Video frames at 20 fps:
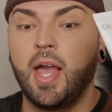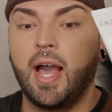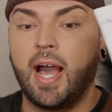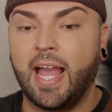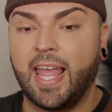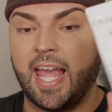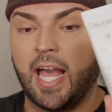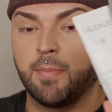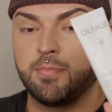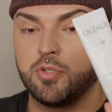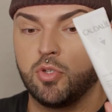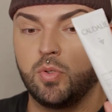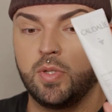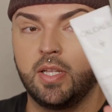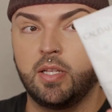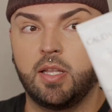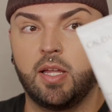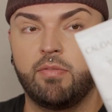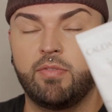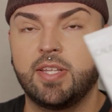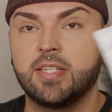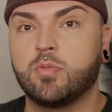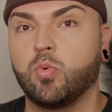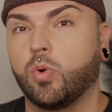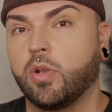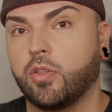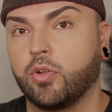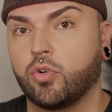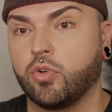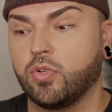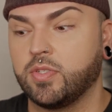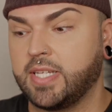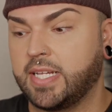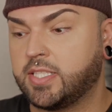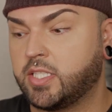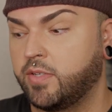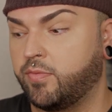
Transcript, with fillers: I absolutely love this. One of the girls at